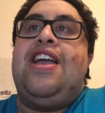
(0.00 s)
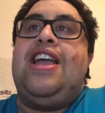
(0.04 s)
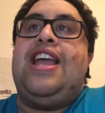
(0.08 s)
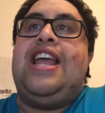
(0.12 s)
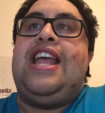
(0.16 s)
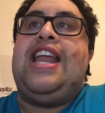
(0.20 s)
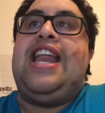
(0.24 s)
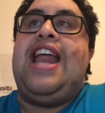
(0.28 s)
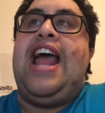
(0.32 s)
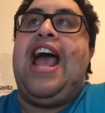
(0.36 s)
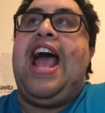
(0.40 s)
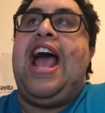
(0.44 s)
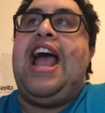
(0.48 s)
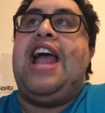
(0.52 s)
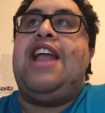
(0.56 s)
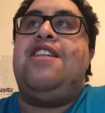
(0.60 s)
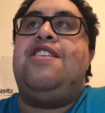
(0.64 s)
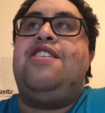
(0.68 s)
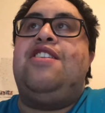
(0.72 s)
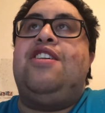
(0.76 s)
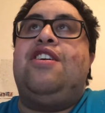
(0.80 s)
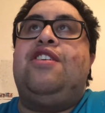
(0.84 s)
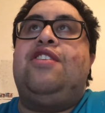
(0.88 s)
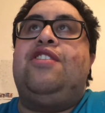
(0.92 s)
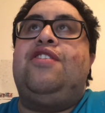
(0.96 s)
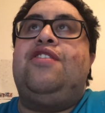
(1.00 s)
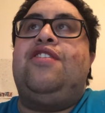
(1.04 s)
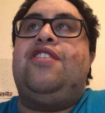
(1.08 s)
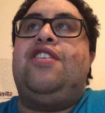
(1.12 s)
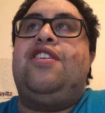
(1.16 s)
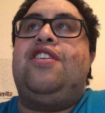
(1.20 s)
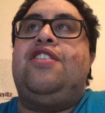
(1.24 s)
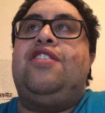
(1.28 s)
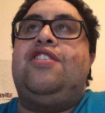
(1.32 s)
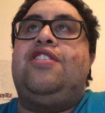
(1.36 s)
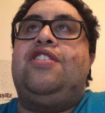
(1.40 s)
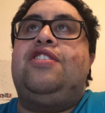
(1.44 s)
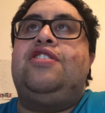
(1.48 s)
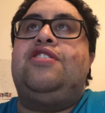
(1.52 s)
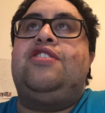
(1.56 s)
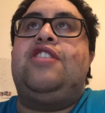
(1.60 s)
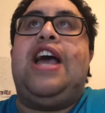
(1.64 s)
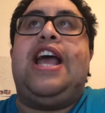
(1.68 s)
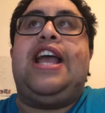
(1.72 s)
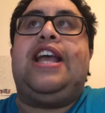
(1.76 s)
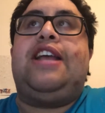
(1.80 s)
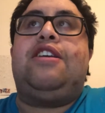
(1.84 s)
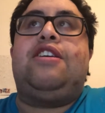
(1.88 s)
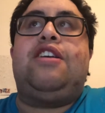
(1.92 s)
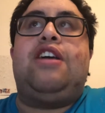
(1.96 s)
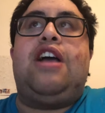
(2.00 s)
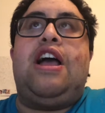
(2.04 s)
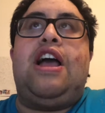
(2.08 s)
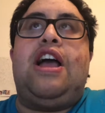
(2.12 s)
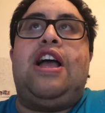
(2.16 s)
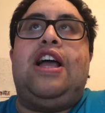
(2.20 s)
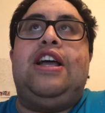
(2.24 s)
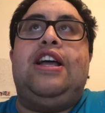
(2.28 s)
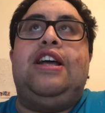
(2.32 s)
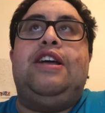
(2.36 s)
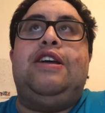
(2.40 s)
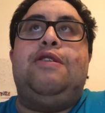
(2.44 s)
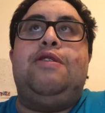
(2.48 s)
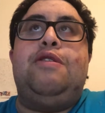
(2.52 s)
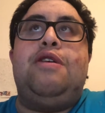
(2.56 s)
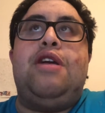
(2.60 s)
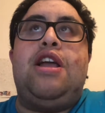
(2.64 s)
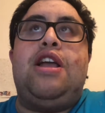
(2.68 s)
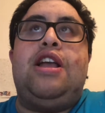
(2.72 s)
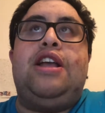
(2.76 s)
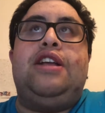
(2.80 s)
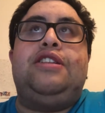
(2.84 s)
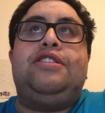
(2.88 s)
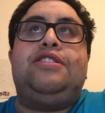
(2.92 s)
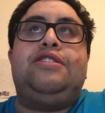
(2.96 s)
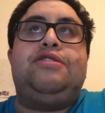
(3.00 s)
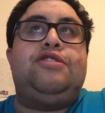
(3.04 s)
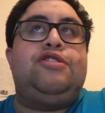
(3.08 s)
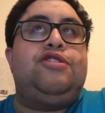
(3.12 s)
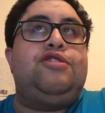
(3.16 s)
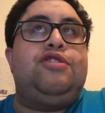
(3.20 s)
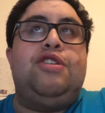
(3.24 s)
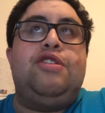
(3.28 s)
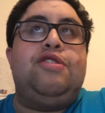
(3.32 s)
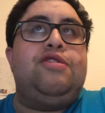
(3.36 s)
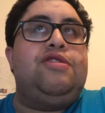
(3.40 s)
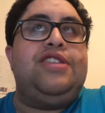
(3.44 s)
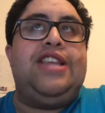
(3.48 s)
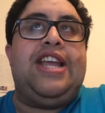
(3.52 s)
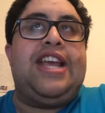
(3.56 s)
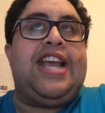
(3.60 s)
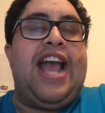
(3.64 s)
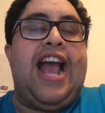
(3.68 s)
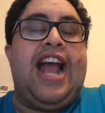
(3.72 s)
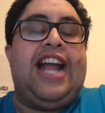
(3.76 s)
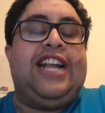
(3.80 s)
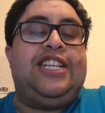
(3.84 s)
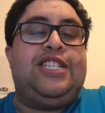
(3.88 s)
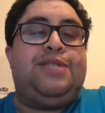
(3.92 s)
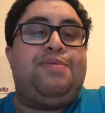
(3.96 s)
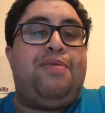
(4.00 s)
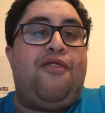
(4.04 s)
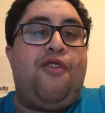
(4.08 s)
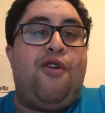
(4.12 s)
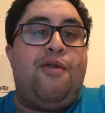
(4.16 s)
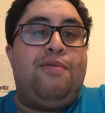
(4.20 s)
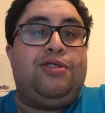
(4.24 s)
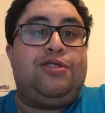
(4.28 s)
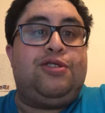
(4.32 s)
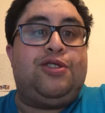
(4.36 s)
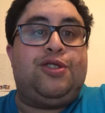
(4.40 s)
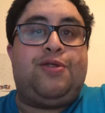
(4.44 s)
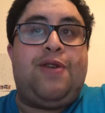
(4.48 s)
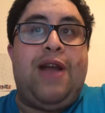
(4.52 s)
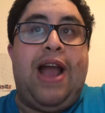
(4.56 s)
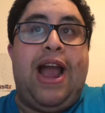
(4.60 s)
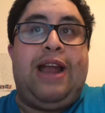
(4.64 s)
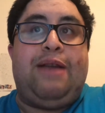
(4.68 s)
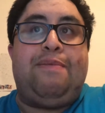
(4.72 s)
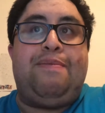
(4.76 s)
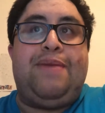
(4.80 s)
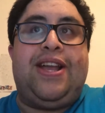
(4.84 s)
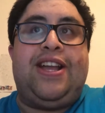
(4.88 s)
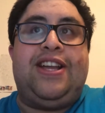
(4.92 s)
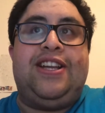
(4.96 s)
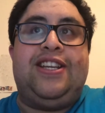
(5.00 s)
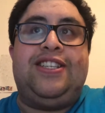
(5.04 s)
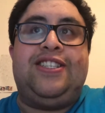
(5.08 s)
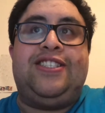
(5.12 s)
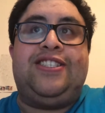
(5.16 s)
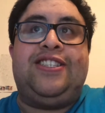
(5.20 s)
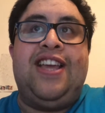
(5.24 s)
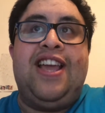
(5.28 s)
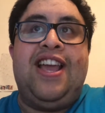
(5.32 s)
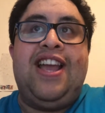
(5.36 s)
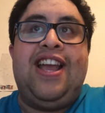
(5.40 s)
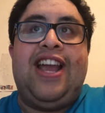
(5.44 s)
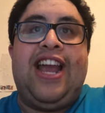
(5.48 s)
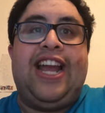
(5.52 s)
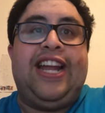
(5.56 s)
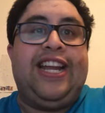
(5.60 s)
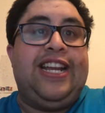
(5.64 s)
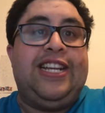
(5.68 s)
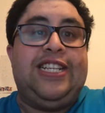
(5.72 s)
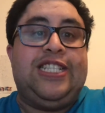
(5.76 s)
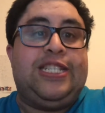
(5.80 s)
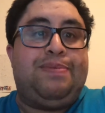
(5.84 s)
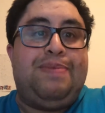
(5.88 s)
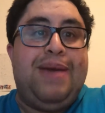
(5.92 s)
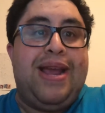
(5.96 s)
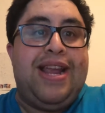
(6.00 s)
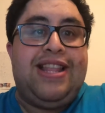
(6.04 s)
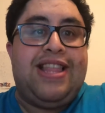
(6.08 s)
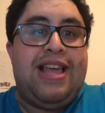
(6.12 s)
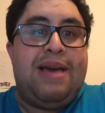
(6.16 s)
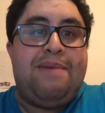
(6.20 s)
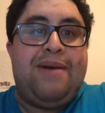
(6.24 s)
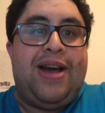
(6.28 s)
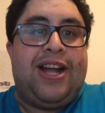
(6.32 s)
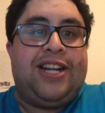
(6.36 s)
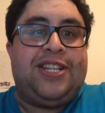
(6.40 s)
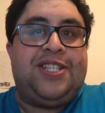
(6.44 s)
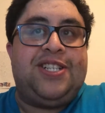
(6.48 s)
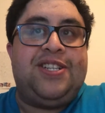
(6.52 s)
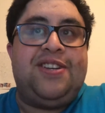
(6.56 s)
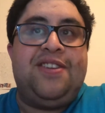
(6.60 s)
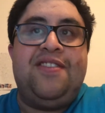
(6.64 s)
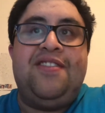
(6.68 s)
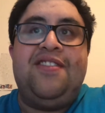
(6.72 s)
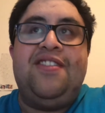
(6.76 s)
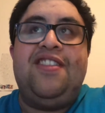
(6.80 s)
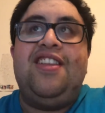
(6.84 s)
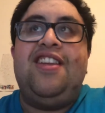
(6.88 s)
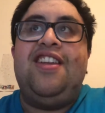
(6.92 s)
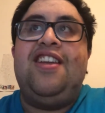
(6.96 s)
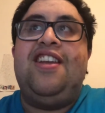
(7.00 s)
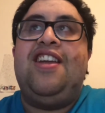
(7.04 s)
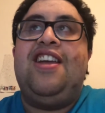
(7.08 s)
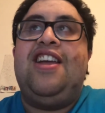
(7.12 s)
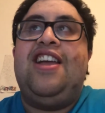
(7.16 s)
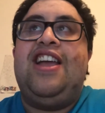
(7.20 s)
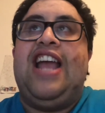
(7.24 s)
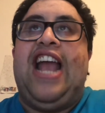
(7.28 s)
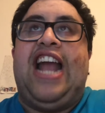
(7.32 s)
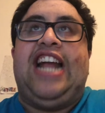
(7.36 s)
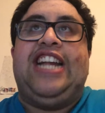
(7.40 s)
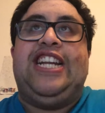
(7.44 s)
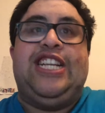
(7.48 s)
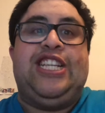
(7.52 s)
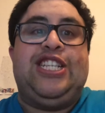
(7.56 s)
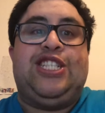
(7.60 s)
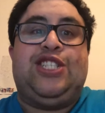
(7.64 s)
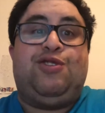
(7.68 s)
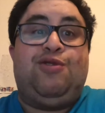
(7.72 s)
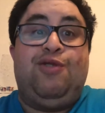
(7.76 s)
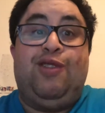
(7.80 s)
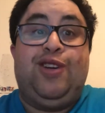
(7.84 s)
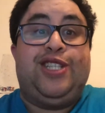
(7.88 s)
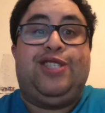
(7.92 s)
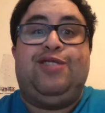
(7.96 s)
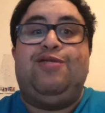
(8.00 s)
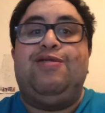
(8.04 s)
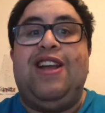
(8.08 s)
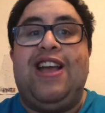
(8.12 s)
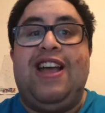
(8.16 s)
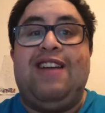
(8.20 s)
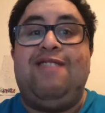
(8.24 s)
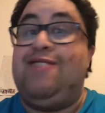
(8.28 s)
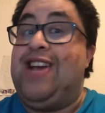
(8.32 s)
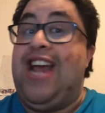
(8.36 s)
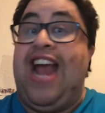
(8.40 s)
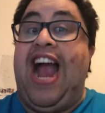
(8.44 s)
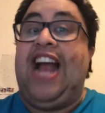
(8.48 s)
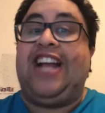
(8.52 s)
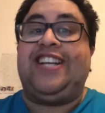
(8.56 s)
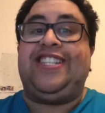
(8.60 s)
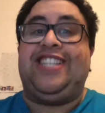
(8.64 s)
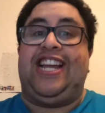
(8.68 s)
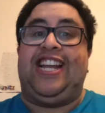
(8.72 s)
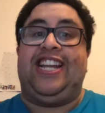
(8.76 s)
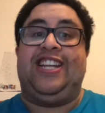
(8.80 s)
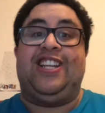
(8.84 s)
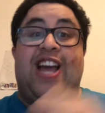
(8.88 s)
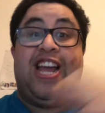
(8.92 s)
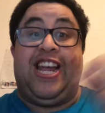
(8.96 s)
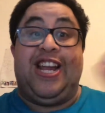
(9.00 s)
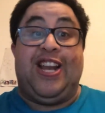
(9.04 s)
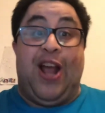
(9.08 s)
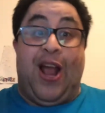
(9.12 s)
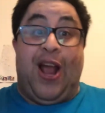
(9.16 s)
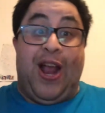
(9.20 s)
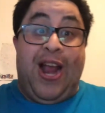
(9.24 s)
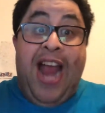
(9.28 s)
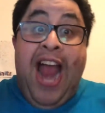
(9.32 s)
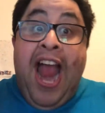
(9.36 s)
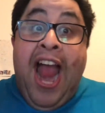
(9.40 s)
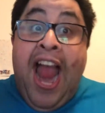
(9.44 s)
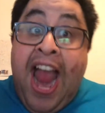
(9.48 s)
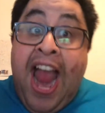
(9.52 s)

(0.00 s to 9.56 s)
It had, like, Nick Cage's performance was great because he didn't speak that much. He just was reacting, like, you know,